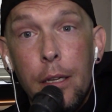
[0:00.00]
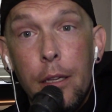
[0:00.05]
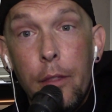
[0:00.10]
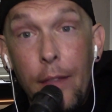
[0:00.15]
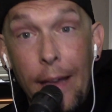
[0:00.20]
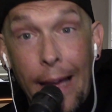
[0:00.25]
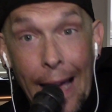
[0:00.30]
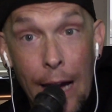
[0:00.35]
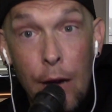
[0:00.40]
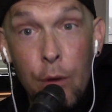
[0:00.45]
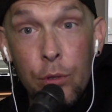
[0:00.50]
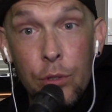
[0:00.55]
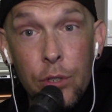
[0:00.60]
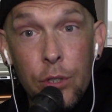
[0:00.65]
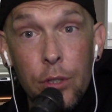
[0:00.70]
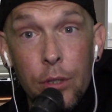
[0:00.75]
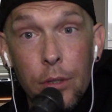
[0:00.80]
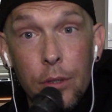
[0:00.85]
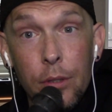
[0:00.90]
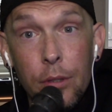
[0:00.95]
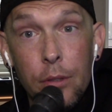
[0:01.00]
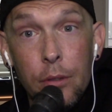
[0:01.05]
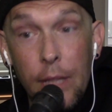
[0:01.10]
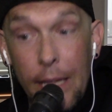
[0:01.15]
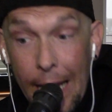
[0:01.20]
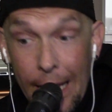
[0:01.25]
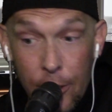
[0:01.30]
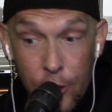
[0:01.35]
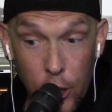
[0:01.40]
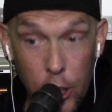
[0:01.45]
the house
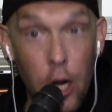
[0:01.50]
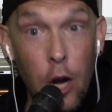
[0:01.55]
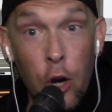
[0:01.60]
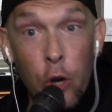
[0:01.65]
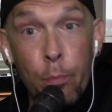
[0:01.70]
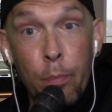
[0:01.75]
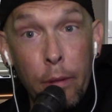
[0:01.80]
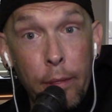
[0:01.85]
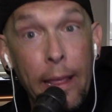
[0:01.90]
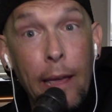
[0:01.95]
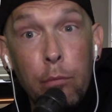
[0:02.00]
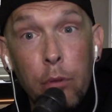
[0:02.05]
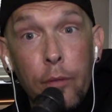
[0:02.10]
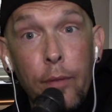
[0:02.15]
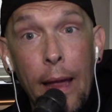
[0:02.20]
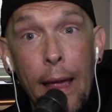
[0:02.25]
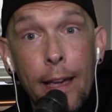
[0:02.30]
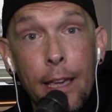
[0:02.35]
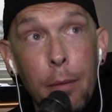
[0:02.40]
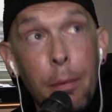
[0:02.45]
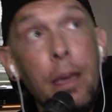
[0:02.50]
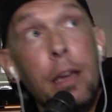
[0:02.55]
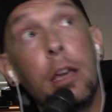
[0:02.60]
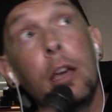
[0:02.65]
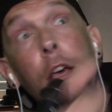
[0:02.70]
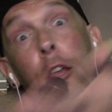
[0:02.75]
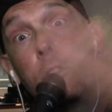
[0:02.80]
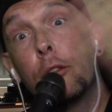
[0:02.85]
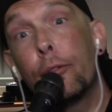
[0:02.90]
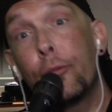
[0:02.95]
that has the carpet that we're vacuuming,
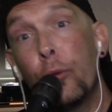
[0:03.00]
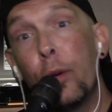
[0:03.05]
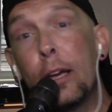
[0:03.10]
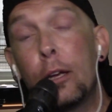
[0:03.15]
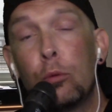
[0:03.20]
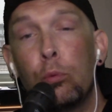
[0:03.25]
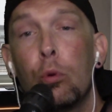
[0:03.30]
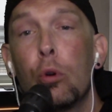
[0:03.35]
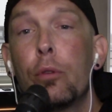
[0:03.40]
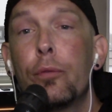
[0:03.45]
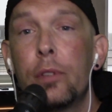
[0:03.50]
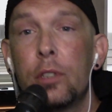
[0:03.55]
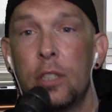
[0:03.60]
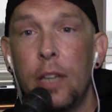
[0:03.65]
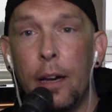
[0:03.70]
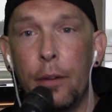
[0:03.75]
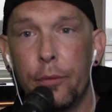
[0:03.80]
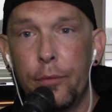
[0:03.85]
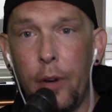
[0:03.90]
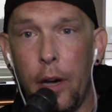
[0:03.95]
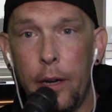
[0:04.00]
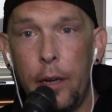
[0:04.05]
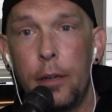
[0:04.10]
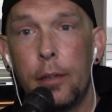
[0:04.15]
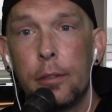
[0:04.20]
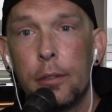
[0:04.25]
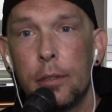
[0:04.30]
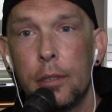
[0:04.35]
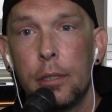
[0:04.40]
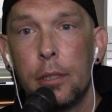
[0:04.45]
the friggin' roof is on fire.
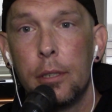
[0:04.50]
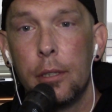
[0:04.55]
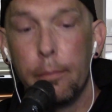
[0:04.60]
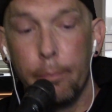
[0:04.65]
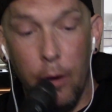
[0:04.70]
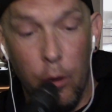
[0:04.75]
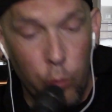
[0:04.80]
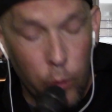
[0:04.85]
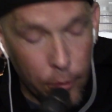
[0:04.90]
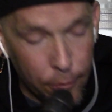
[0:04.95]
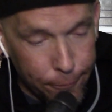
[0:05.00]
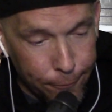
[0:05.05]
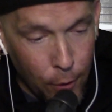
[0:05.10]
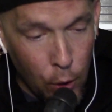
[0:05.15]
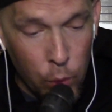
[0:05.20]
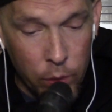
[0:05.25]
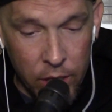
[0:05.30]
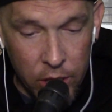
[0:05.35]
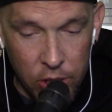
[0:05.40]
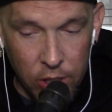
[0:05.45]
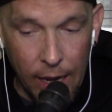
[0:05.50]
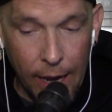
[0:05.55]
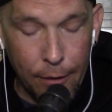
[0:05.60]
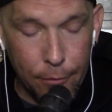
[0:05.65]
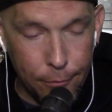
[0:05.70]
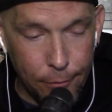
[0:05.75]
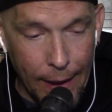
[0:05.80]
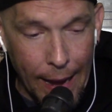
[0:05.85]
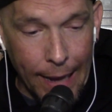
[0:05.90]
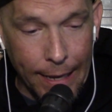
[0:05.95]
But we're focused on
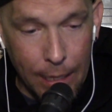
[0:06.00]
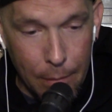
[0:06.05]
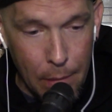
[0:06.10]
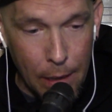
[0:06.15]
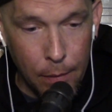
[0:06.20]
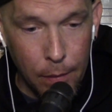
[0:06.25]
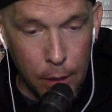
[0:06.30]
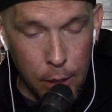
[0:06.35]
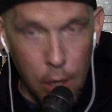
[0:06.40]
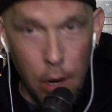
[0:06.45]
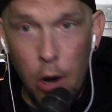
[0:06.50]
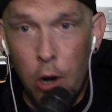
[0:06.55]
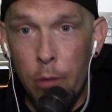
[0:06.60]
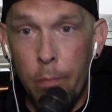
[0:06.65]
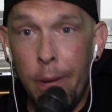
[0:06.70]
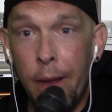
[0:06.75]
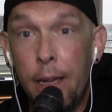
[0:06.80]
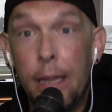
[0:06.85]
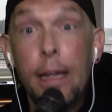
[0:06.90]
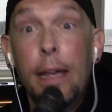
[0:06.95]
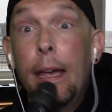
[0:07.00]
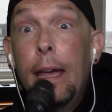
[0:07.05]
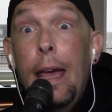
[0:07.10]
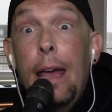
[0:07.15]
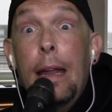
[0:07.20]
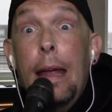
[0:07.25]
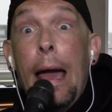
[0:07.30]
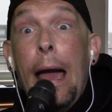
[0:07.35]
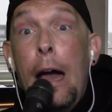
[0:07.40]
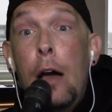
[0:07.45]
vacuuming the carpet
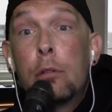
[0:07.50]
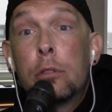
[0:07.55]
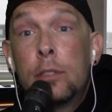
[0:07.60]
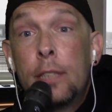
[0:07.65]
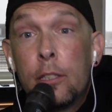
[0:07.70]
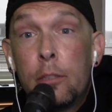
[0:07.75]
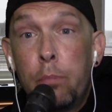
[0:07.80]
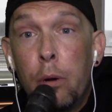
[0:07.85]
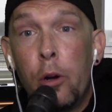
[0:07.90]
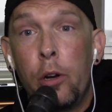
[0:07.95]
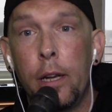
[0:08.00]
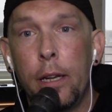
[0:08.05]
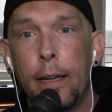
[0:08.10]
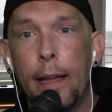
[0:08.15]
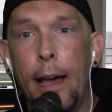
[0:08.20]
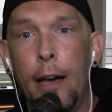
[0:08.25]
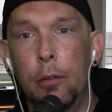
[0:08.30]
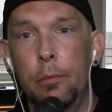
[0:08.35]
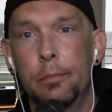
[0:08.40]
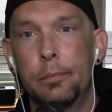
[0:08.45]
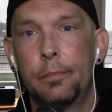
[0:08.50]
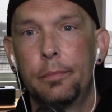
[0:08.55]
in a house that's burning down.